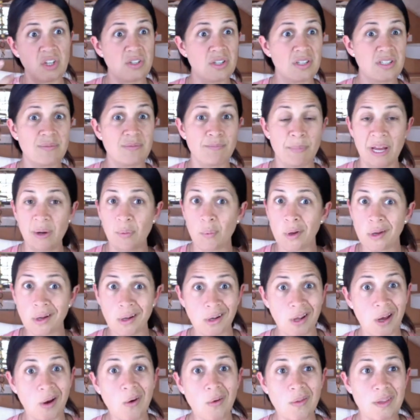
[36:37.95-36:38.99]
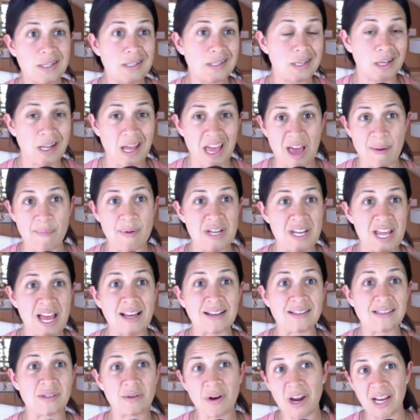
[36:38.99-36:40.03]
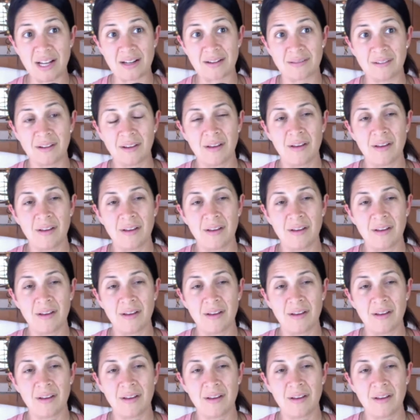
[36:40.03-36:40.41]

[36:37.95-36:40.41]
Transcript: you just might want to know that's going to happen next. Great.